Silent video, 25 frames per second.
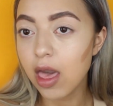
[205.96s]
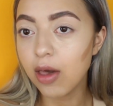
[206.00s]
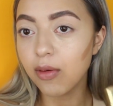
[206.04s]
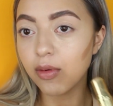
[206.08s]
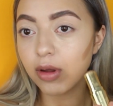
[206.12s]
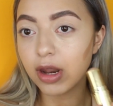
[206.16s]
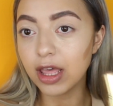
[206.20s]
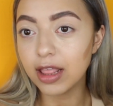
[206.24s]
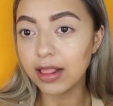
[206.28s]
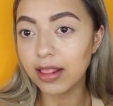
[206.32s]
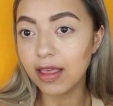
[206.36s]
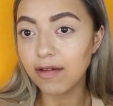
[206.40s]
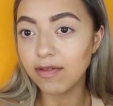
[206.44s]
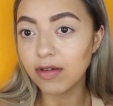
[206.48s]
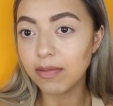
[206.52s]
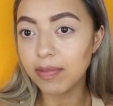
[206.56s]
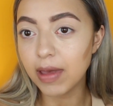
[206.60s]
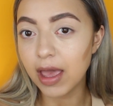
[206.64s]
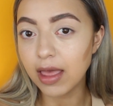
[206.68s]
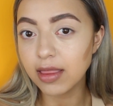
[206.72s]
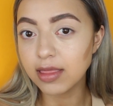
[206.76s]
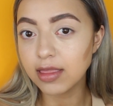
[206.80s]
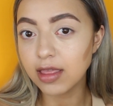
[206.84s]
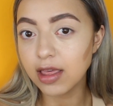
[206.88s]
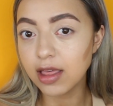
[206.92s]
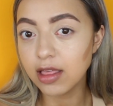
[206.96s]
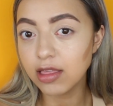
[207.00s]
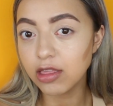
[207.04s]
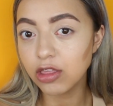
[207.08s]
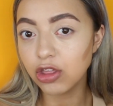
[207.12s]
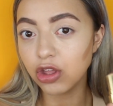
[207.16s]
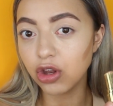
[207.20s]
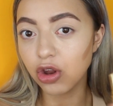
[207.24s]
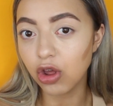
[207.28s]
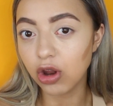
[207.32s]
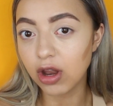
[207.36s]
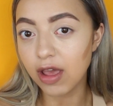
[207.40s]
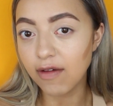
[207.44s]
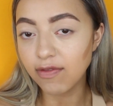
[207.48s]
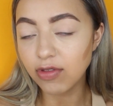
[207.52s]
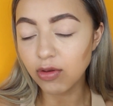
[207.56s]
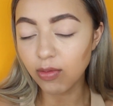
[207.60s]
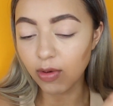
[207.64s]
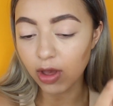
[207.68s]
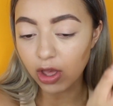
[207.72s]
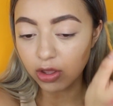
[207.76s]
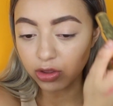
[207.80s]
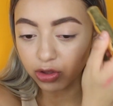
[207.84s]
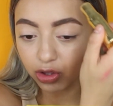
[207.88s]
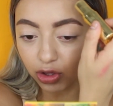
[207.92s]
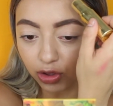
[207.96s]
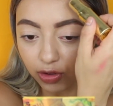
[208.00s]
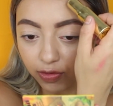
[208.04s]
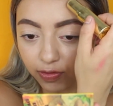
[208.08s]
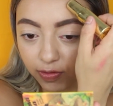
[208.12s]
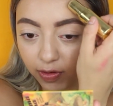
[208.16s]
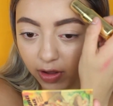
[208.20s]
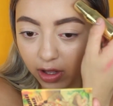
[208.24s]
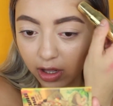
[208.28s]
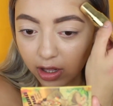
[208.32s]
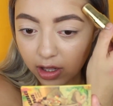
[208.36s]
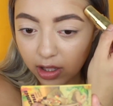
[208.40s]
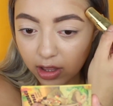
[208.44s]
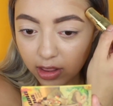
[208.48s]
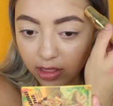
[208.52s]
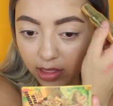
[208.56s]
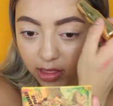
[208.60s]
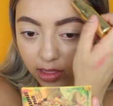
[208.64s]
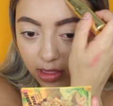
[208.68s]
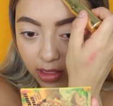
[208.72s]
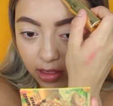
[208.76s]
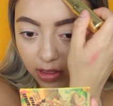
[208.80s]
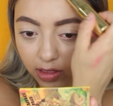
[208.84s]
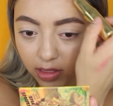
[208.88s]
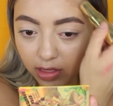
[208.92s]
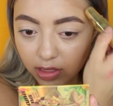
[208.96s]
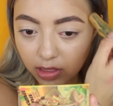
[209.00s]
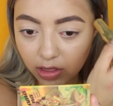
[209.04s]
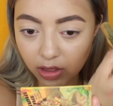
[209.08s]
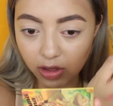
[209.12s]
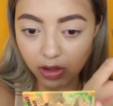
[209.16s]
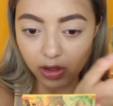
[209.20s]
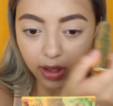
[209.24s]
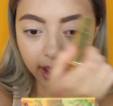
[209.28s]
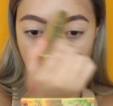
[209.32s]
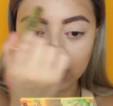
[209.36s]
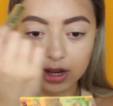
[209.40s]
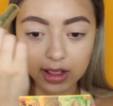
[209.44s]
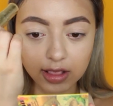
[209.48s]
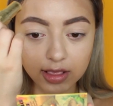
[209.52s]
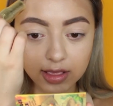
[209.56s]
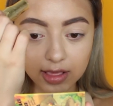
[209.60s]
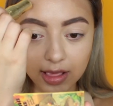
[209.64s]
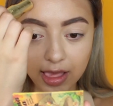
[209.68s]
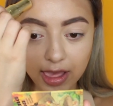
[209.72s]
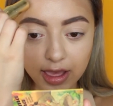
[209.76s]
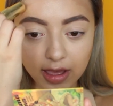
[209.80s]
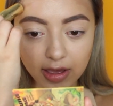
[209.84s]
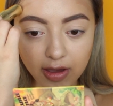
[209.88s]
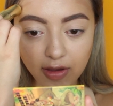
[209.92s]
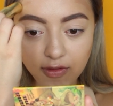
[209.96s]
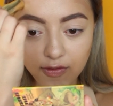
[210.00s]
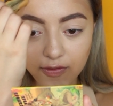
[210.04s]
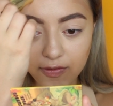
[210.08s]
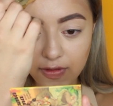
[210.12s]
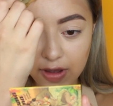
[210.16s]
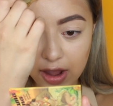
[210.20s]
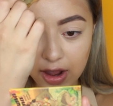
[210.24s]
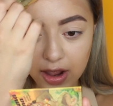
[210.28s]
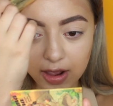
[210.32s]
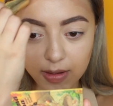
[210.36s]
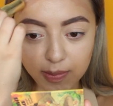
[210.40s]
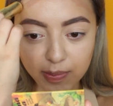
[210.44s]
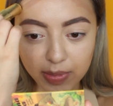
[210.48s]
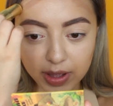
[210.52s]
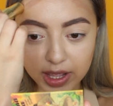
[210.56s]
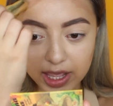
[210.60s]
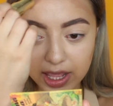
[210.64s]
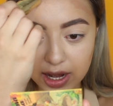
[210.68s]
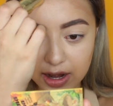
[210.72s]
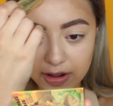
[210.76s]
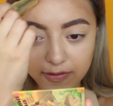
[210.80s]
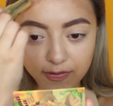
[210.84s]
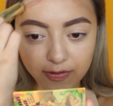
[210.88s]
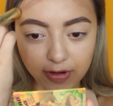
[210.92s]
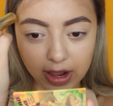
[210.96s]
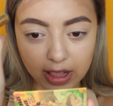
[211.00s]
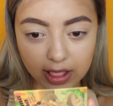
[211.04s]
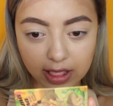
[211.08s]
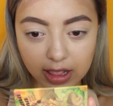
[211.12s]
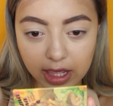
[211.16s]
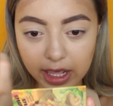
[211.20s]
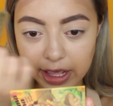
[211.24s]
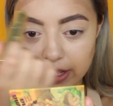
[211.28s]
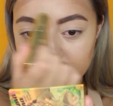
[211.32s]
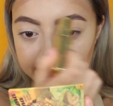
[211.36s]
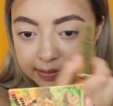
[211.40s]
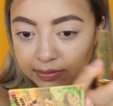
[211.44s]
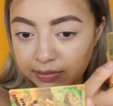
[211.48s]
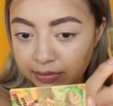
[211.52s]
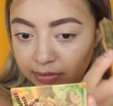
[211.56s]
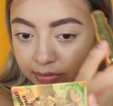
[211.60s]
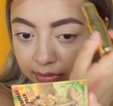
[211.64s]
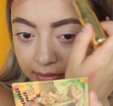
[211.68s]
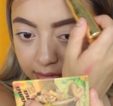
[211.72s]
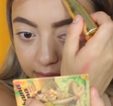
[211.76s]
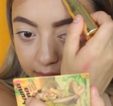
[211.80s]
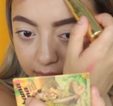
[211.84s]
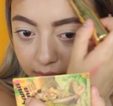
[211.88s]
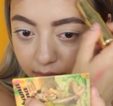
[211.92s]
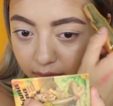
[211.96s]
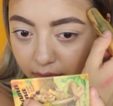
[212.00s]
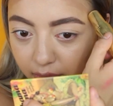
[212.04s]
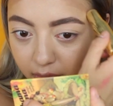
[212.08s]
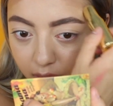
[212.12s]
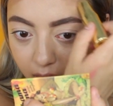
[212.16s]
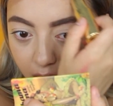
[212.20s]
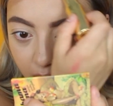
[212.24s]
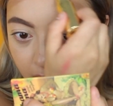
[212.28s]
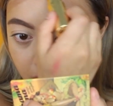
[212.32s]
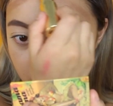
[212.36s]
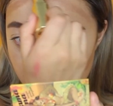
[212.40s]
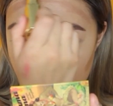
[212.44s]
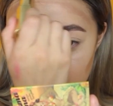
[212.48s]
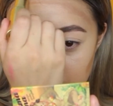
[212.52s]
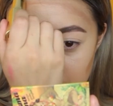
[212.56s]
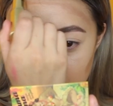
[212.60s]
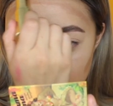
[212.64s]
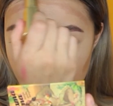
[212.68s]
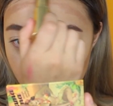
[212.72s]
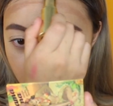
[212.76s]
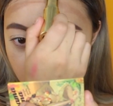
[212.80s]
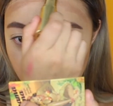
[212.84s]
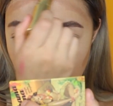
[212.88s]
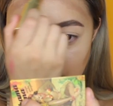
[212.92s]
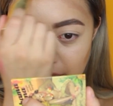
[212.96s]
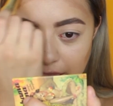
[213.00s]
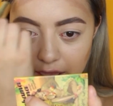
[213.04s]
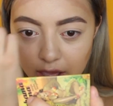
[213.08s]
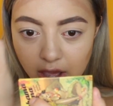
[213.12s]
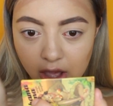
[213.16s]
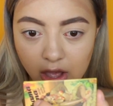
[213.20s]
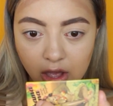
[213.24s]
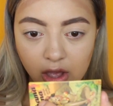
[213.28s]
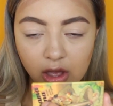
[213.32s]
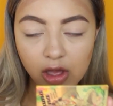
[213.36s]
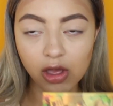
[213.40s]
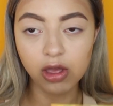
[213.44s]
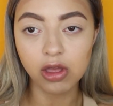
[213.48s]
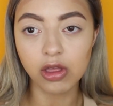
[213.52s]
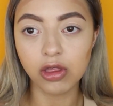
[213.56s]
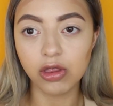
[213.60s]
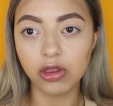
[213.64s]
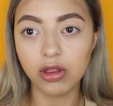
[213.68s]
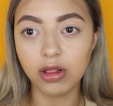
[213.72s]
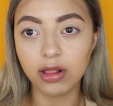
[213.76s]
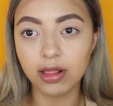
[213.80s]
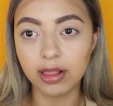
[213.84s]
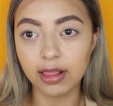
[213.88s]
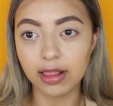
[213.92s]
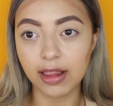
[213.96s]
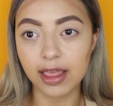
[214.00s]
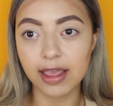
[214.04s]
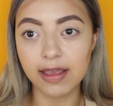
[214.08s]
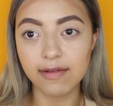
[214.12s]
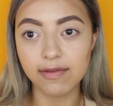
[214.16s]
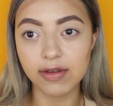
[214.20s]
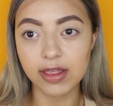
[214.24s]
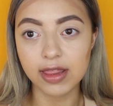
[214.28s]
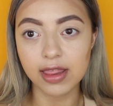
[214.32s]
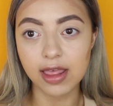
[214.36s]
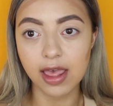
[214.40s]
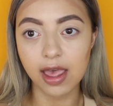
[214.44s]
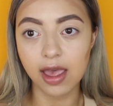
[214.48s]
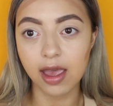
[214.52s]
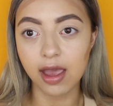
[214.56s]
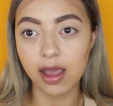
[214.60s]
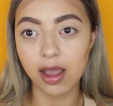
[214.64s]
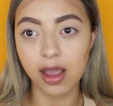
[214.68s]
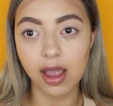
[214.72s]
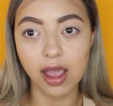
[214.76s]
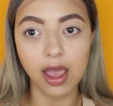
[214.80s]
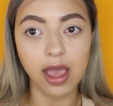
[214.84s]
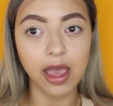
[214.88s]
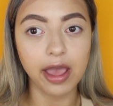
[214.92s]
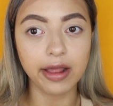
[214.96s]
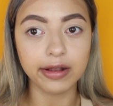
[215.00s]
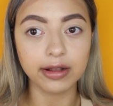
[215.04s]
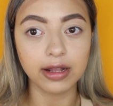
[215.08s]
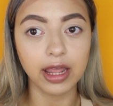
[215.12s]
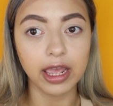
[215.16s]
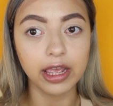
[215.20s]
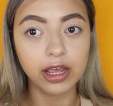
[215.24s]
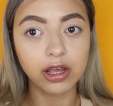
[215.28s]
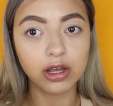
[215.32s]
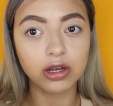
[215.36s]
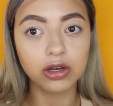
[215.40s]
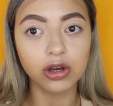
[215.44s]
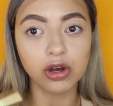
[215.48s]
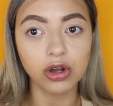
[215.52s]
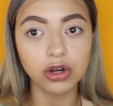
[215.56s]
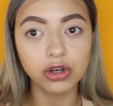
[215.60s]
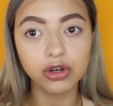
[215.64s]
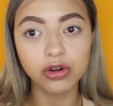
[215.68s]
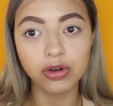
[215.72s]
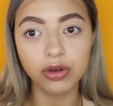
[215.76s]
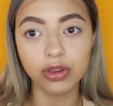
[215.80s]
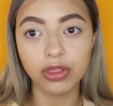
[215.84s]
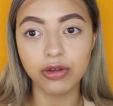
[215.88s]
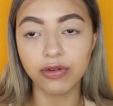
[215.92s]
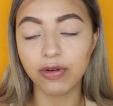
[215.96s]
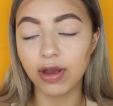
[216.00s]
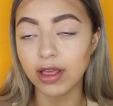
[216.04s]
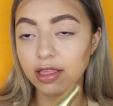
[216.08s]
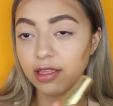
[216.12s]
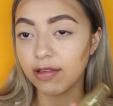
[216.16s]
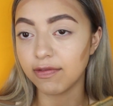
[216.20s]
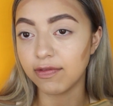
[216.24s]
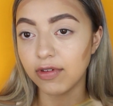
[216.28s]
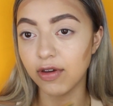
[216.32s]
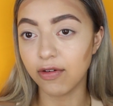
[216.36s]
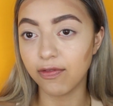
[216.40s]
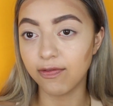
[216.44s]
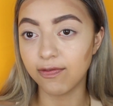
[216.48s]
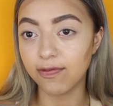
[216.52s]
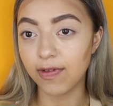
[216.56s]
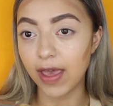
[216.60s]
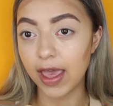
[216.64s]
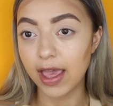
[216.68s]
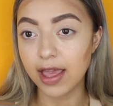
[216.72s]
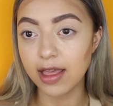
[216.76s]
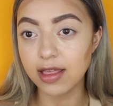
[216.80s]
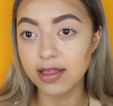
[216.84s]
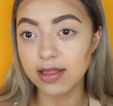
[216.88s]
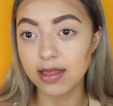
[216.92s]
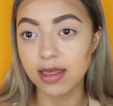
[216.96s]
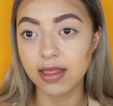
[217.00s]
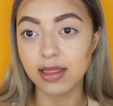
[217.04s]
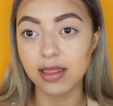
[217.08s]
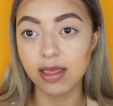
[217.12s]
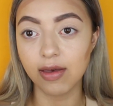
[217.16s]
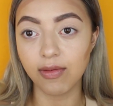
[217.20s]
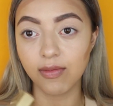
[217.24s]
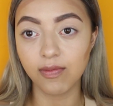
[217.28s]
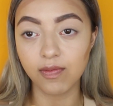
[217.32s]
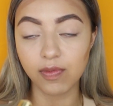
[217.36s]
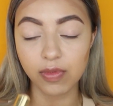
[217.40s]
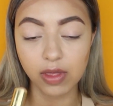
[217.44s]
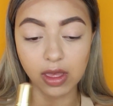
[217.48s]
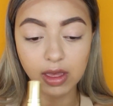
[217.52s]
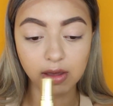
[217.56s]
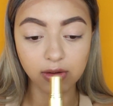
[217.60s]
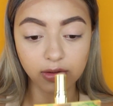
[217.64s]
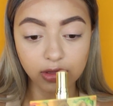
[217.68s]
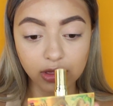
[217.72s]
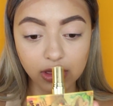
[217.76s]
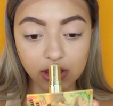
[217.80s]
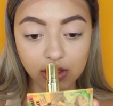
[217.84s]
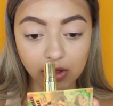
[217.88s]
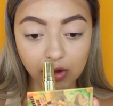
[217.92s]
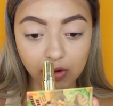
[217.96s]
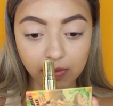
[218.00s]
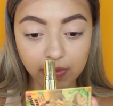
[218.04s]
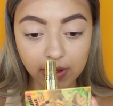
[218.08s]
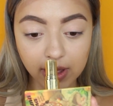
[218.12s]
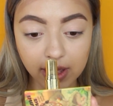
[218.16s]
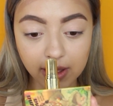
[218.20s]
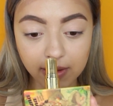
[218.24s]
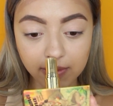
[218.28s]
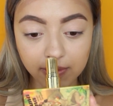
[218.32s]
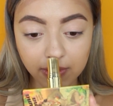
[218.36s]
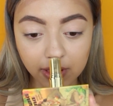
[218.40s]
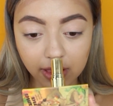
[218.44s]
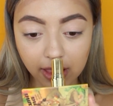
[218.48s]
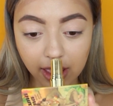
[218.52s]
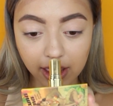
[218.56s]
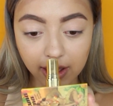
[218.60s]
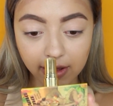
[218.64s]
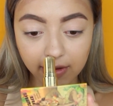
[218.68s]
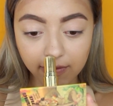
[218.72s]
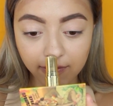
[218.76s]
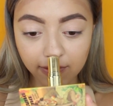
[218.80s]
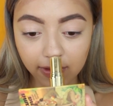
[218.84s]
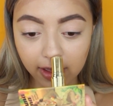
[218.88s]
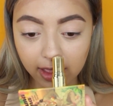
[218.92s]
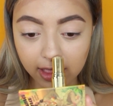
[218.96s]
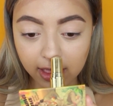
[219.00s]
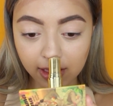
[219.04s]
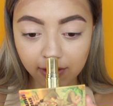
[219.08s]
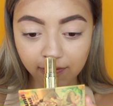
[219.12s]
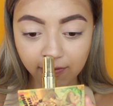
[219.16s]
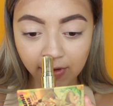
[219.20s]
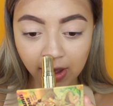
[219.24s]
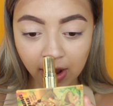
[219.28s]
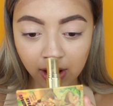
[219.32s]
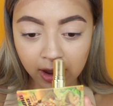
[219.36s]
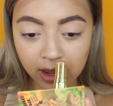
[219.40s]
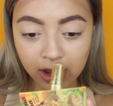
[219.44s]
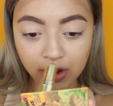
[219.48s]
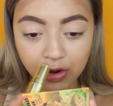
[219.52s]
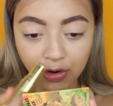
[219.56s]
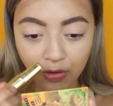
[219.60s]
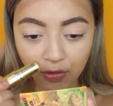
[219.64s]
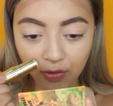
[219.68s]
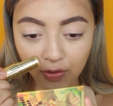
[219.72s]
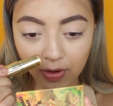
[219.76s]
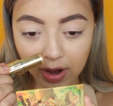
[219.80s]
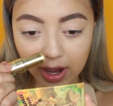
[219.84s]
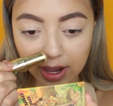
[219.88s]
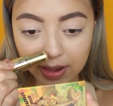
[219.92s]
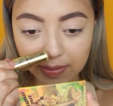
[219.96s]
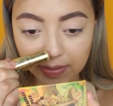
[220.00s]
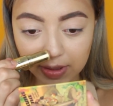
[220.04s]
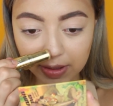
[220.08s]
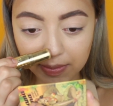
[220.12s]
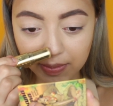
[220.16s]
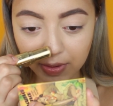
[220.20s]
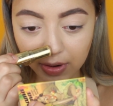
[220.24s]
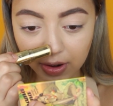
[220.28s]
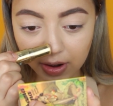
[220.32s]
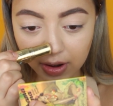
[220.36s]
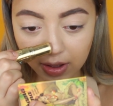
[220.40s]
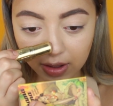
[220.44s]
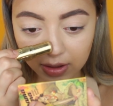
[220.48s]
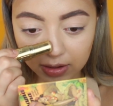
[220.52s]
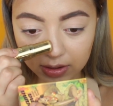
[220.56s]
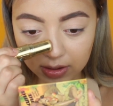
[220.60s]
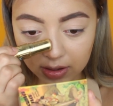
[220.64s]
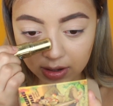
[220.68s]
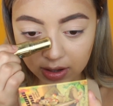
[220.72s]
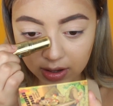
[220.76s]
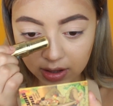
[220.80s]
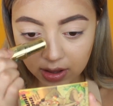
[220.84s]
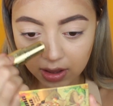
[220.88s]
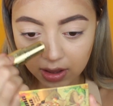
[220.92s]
And what I love about this, you don't have to work too fast, so it is like very beginner friendly. You can just like leave it there and like contour the rest of your face, and then it'll still be like, it's a very creamy product,